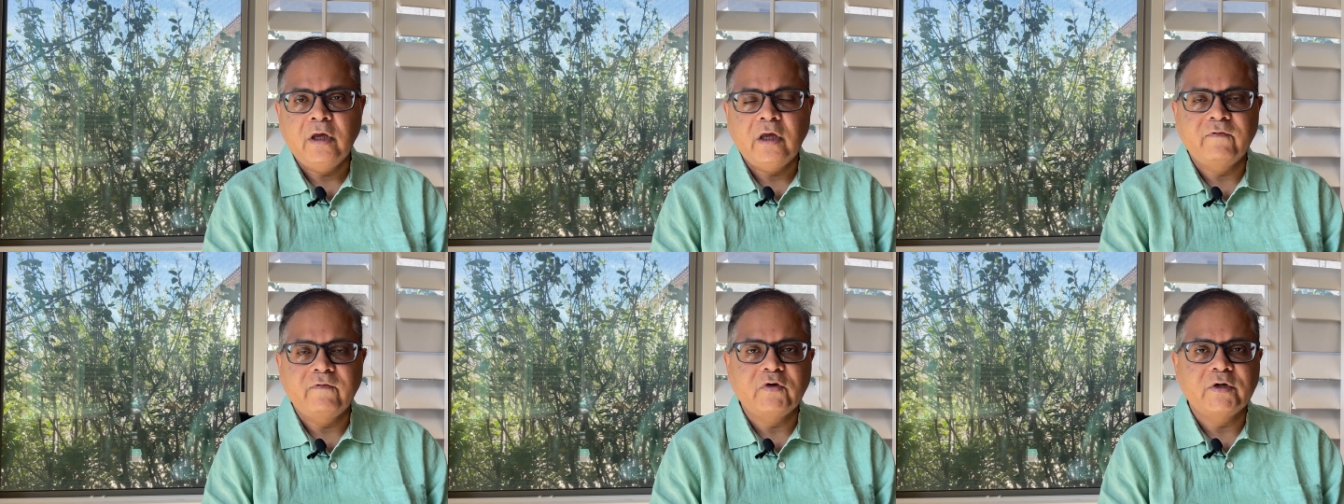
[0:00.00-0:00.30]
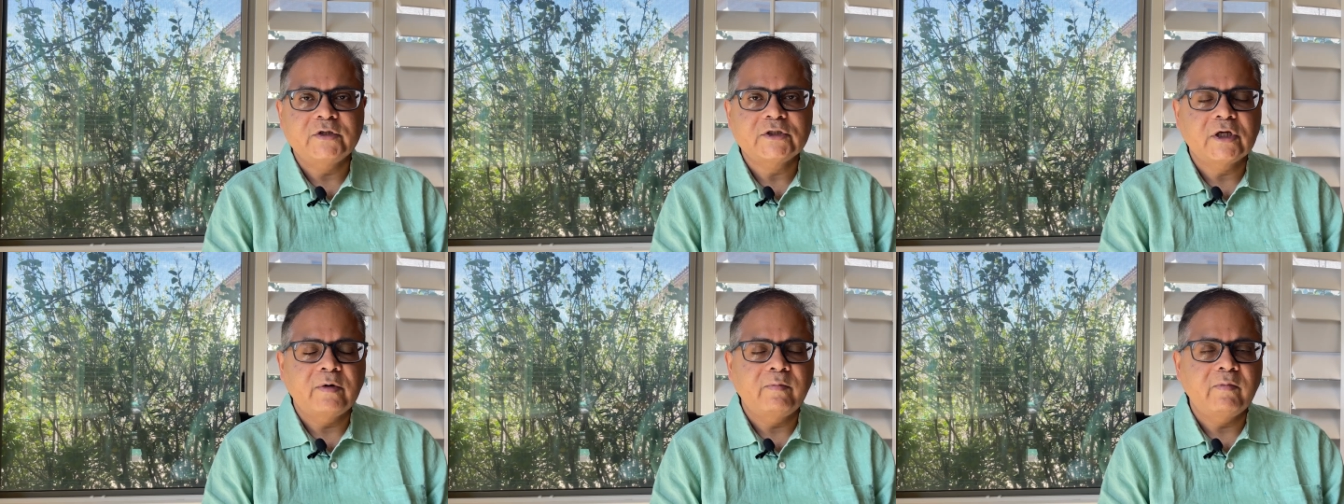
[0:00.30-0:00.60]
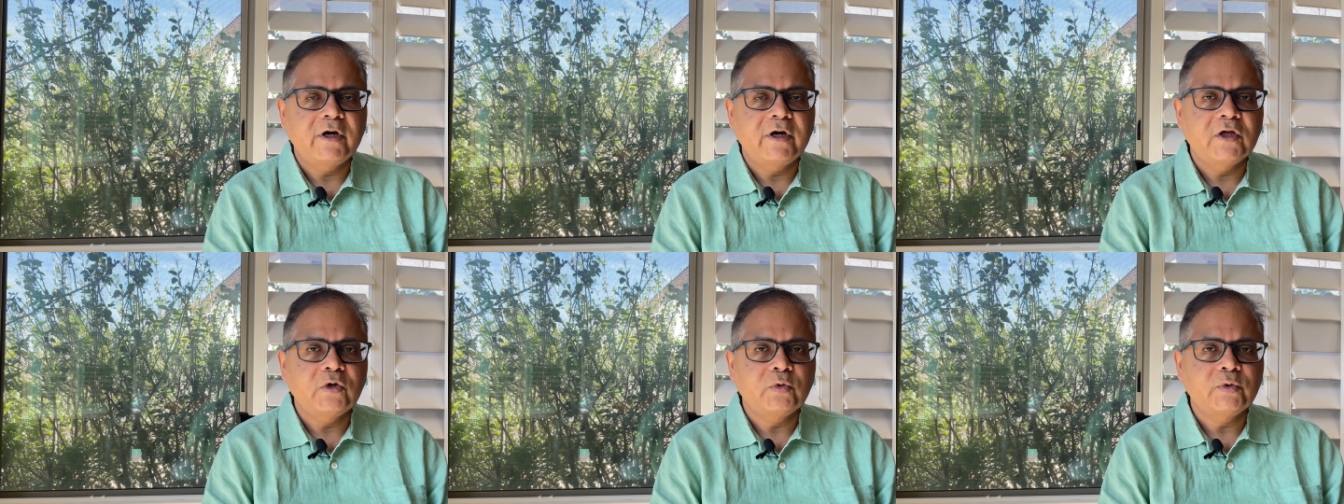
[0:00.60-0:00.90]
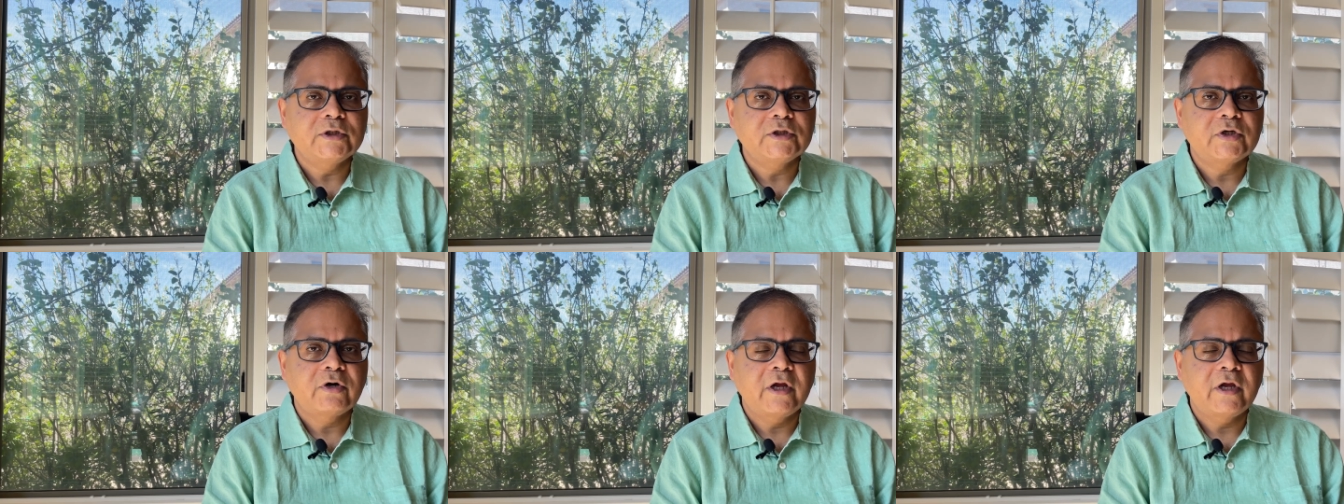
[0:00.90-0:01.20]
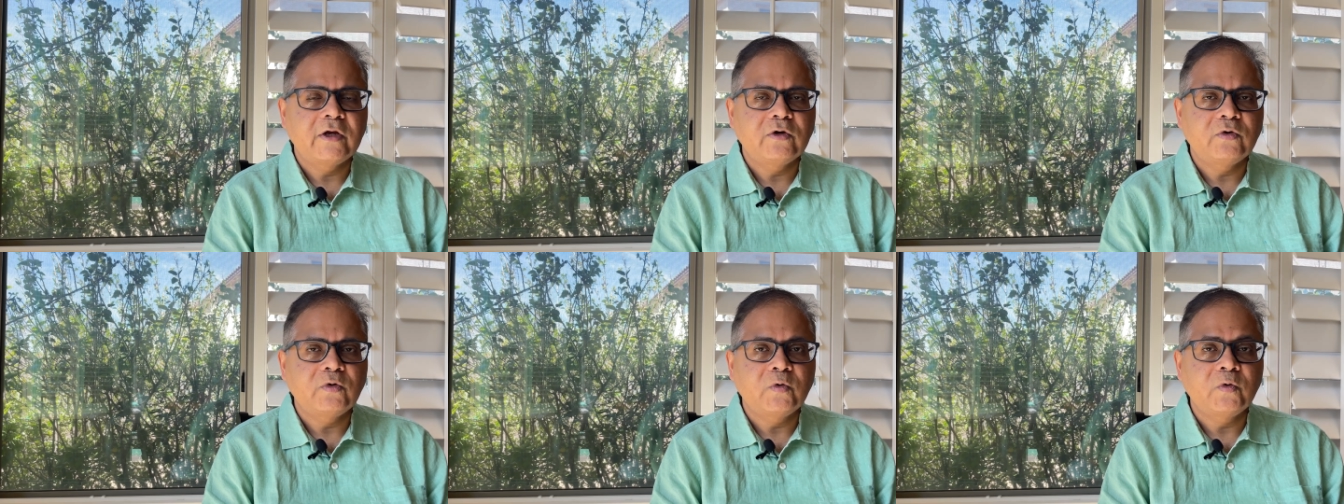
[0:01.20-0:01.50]
if you are somebody who is
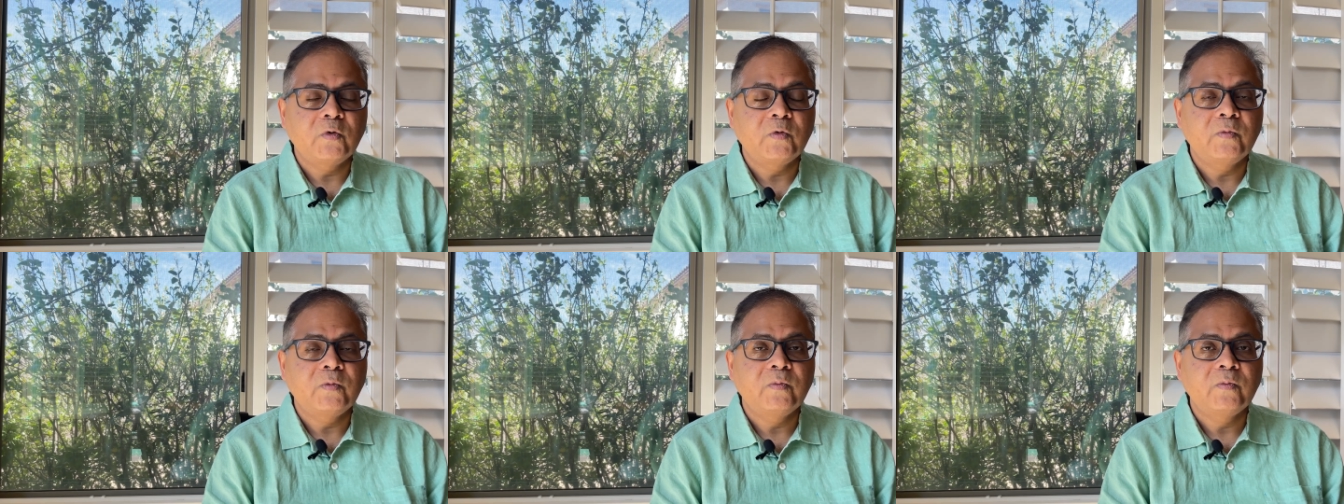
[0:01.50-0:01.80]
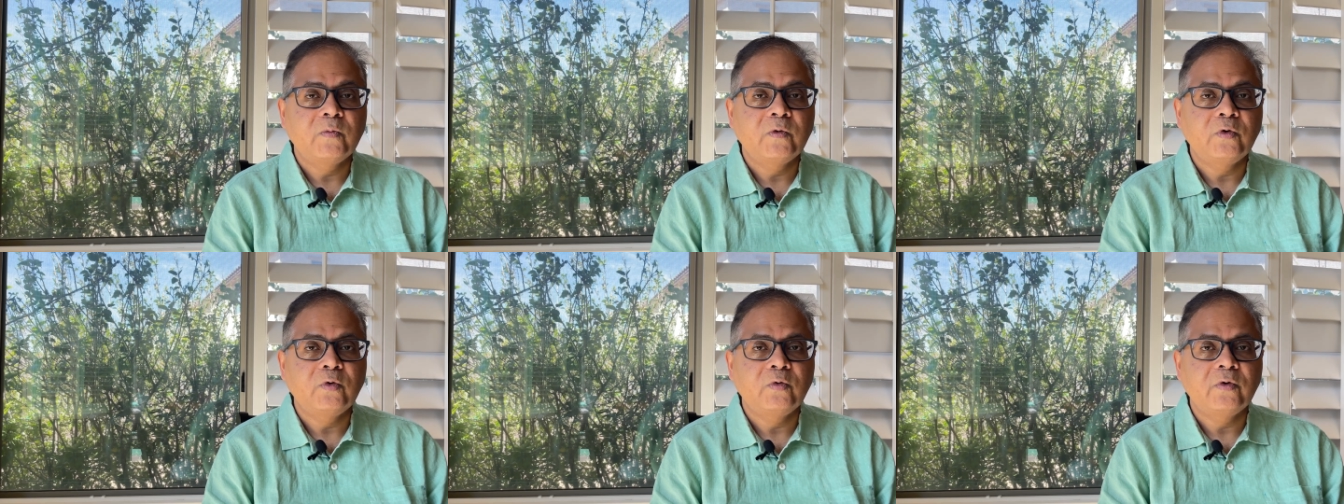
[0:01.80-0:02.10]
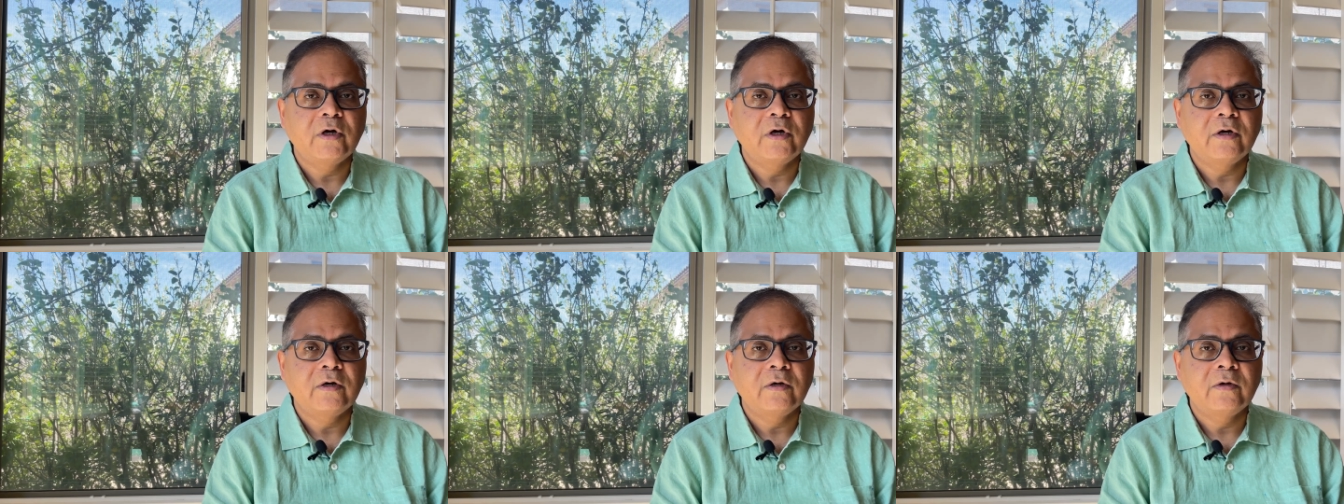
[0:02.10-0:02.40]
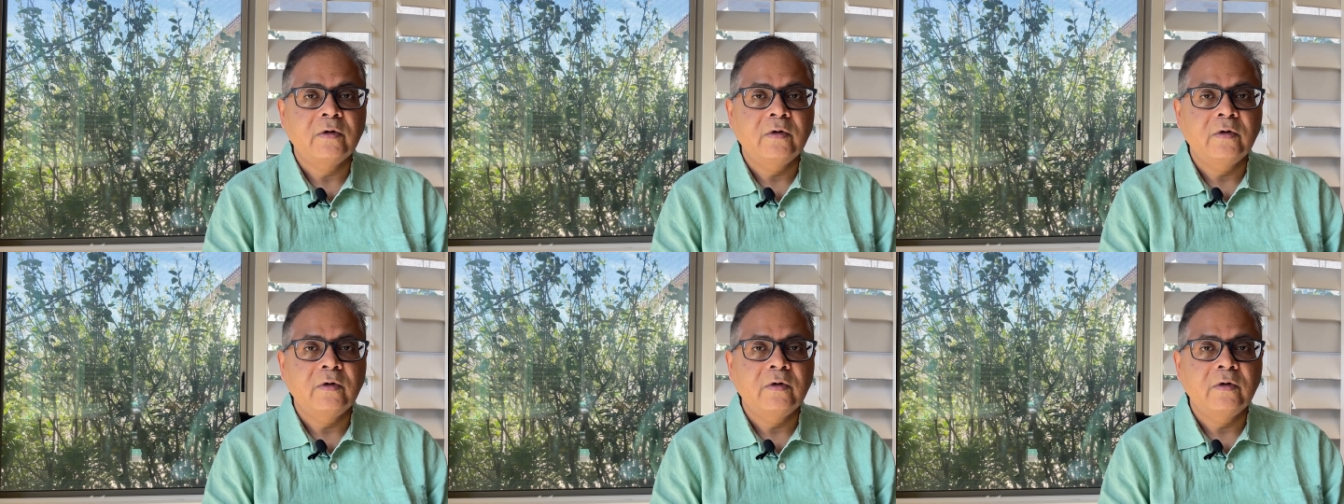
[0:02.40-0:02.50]
trying to do a